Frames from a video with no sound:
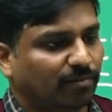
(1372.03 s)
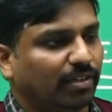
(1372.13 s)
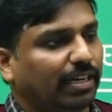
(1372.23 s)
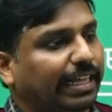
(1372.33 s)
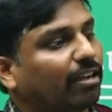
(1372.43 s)

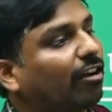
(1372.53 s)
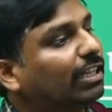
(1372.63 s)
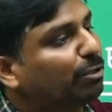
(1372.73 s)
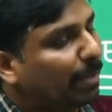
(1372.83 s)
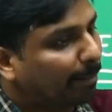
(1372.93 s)
Like all the
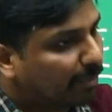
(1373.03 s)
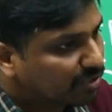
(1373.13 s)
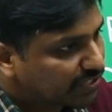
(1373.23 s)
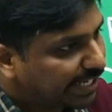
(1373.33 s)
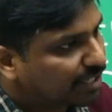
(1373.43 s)
member
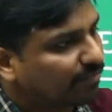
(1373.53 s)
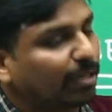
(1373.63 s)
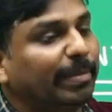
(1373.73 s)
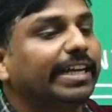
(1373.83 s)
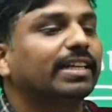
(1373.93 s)
states will
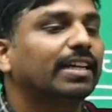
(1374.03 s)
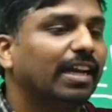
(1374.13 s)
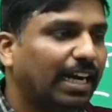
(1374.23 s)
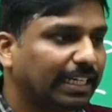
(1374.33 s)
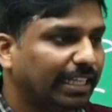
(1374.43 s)
meet
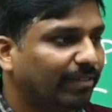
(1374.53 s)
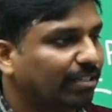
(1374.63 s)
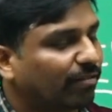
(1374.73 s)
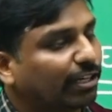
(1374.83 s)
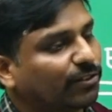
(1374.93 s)
and they will try
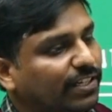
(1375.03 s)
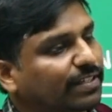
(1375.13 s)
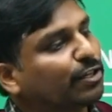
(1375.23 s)
to just